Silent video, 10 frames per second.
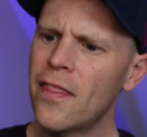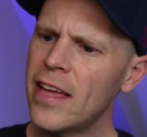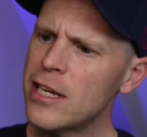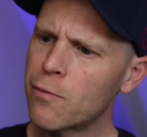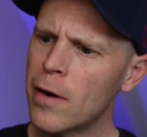
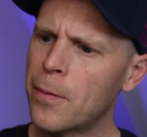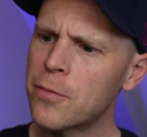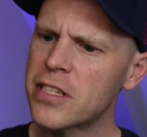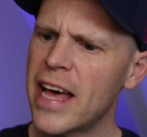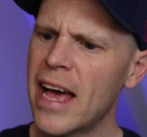These
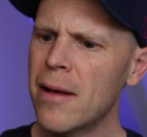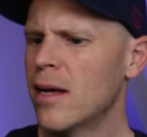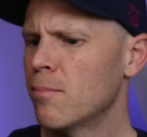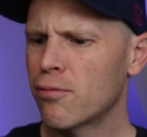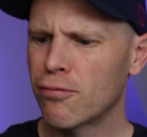ripples there
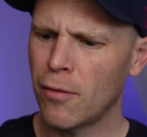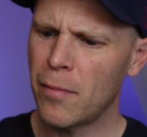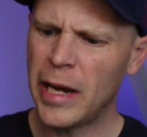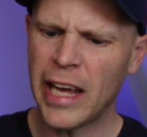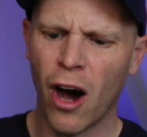
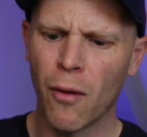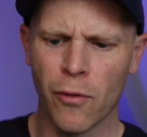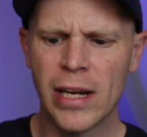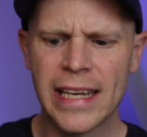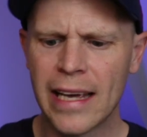probably aren't
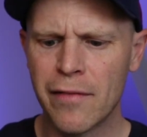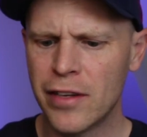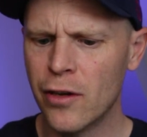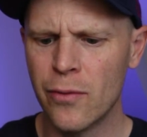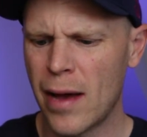really
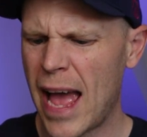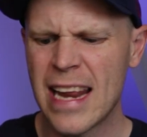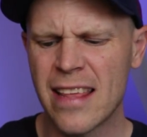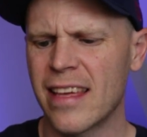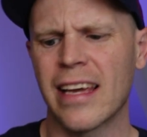giving you
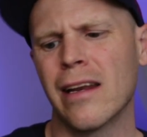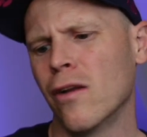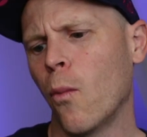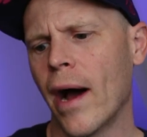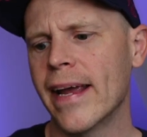anything in
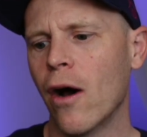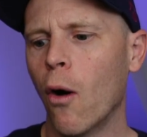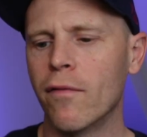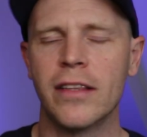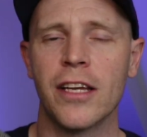the way
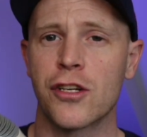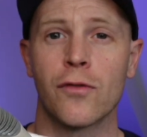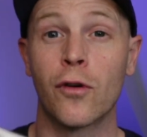of additional